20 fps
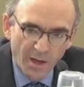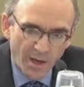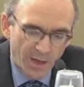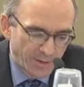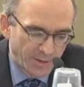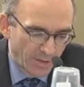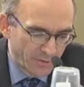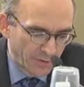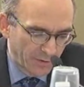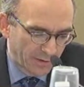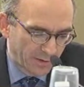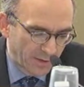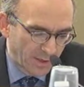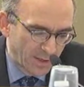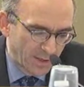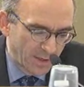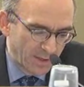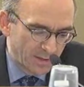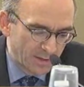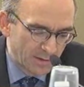Another
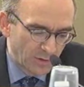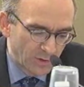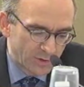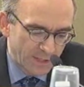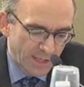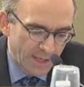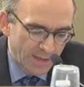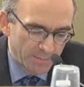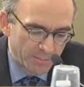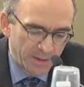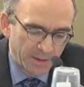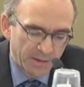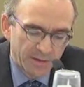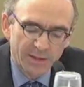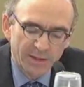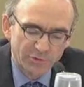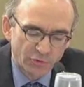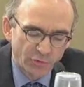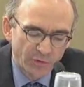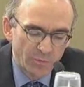study looked at
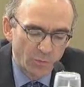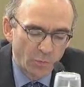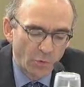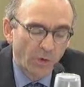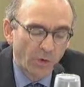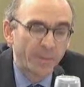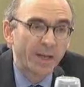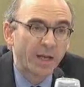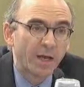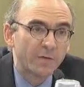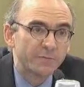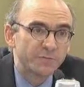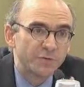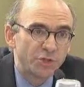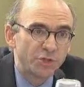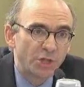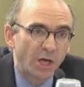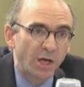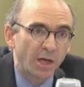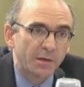mid-century warming of
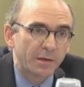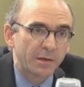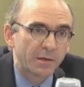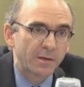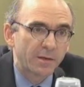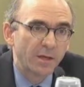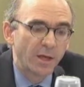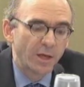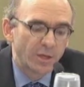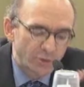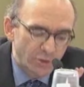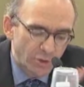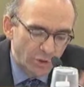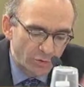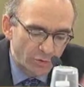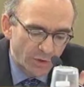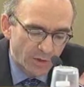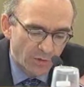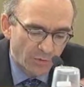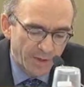just
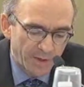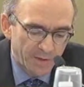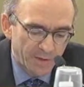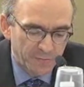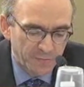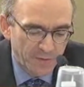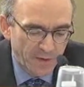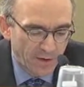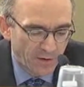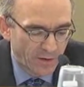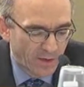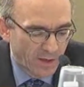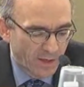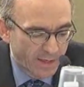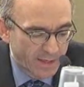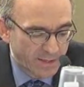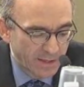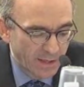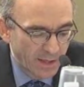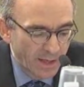2 degrees
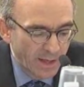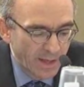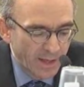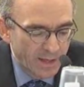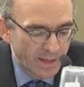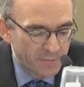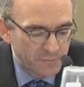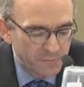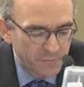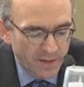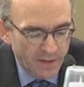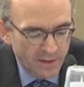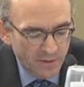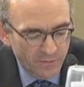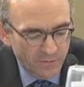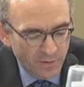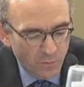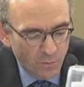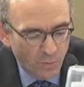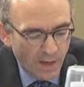Fahrenheit. It
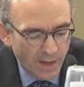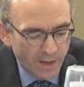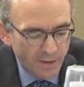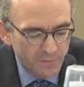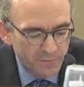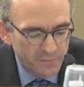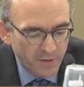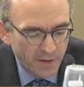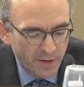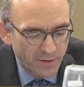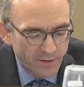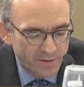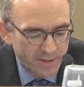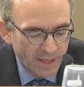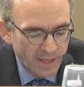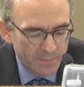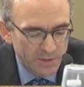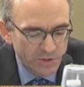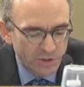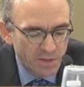found that wildfire
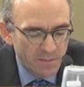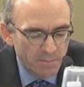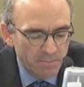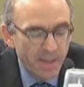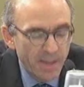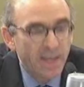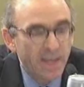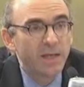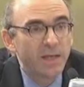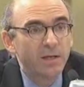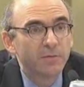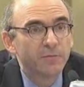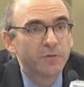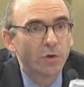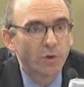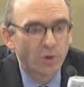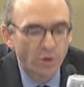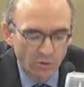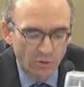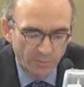damage in many of
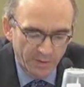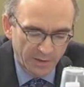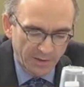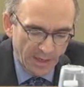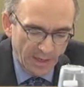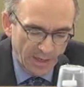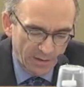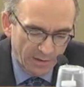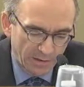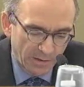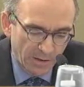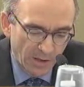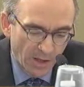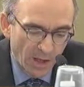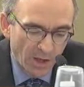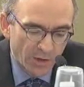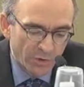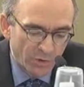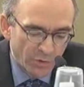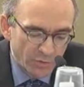your home states,
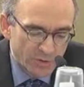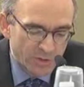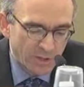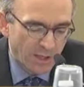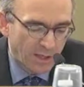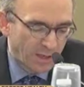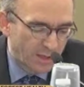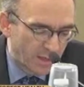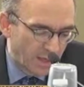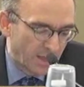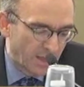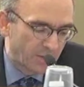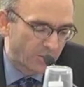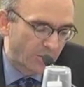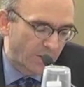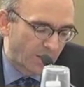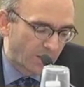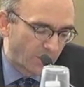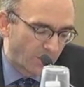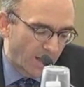Utah,
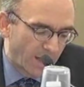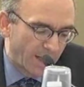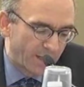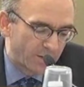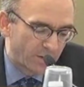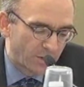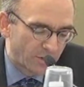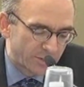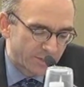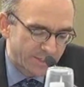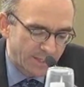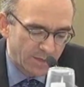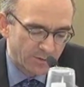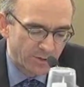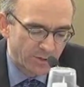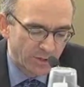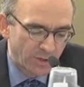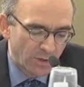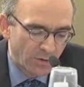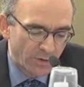Colorado, Idaho,
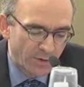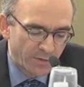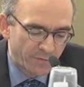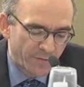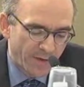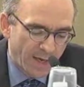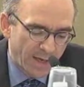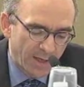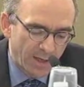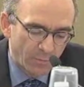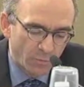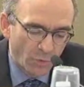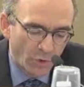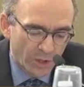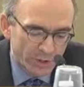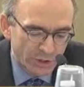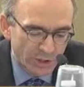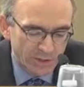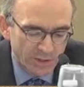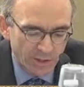South Dakota, Nevada, and
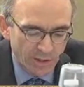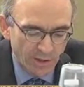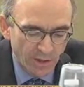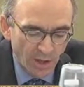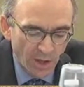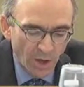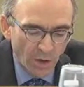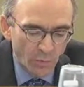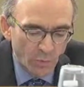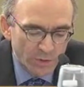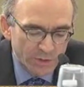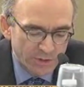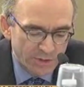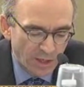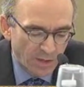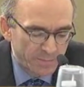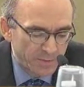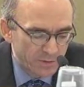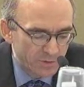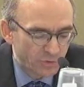Washington, would
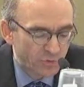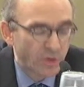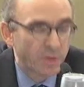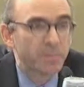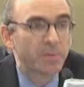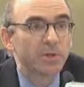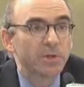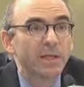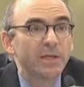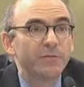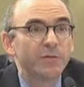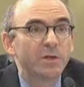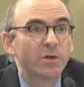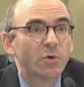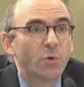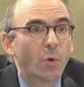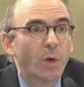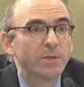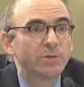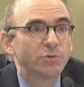double, triple, even
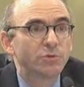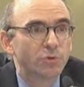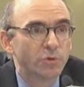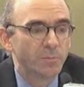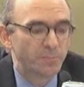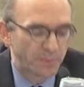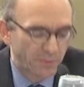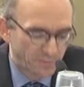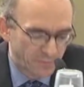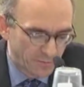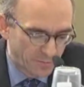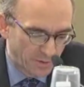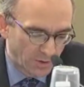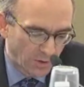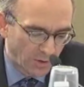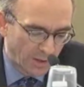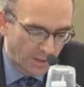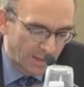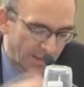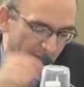quadruple from
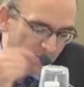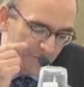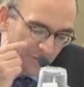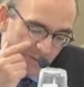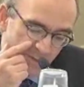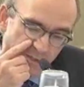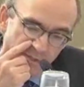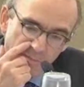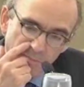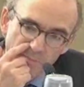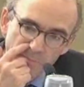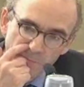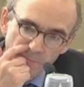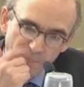current levels.